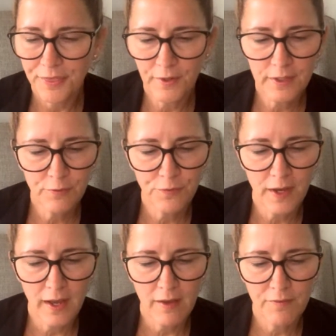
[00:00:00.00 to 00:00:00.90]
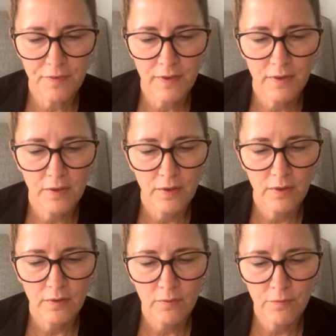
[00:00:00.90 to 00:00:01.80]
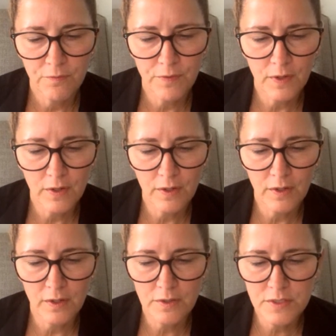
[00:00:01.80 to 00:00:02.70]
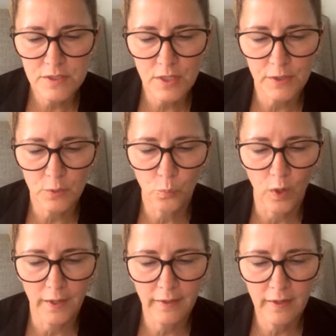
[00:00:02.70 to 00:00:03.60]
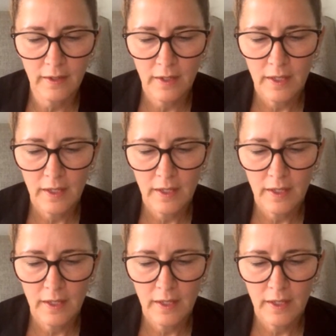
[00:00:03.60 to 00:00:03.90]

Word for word: 35, verse 31.